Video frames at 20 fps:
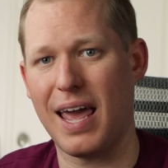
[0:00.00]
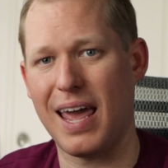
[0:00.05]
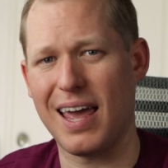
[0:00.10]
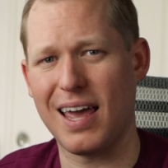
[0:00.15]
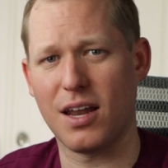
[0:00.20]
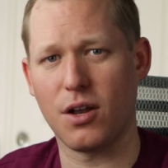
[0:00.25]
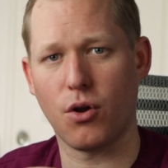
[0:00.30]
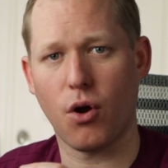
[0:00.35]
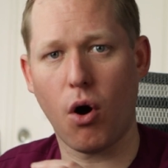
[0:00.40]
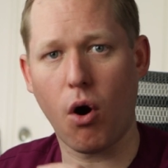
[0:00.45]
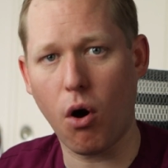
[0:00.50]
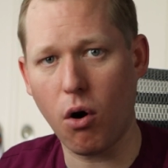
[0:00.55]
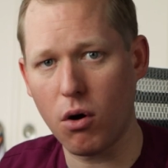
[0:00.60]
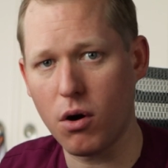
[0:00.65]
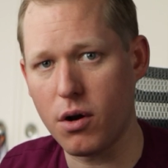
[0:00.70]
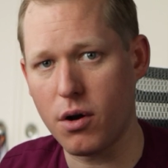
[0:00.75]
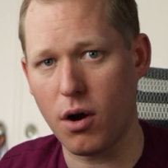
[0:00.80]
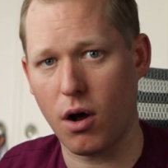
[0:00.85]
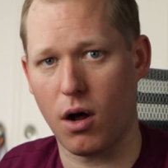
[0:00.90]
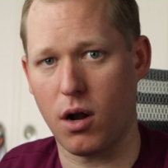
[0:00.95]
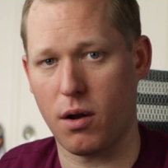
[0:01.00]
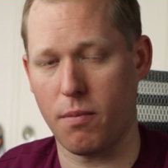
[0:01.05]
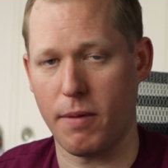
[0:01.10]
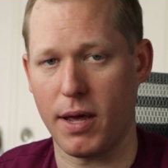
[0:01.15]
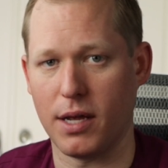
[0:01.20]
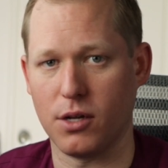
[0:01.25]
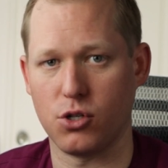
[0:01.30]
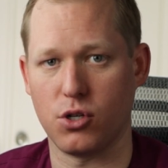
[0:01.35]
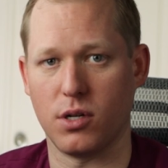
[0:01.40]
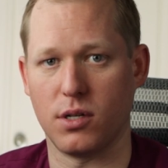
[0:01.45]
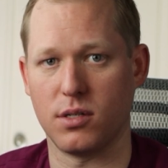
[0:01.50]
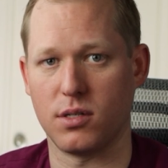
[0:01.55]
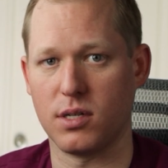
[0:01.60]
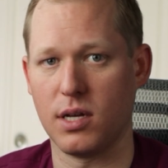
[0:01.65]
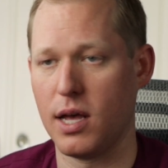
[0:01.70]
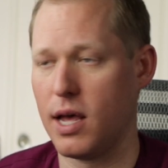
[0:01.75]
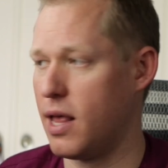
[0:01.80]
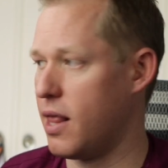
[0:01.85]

and hardened automations